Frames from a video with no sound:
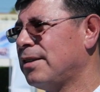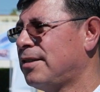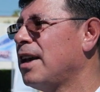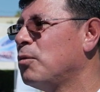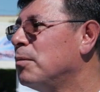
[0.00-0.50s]

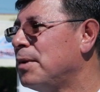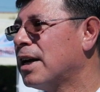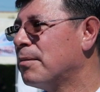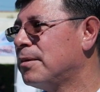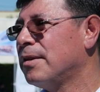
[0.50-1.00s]
state will
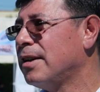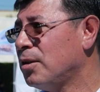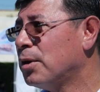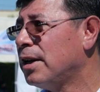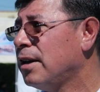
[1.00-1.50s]
pick up
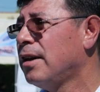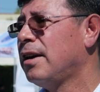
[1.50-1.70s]
anyway.